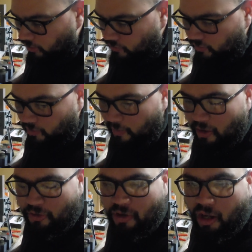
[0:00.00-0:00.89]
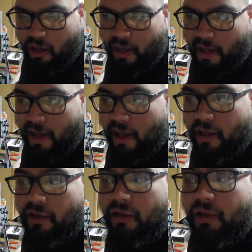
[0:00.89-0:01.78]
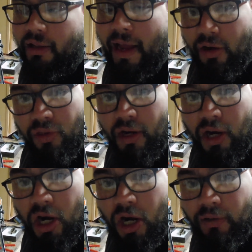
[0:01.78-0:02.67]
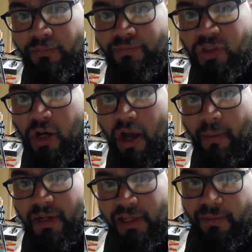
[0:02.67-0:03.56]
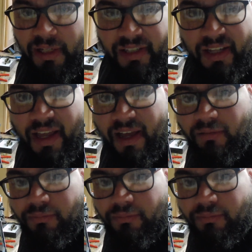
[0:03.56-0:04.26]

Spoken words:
So some ethanol and lacquer thinner. Don't know how many times I said that,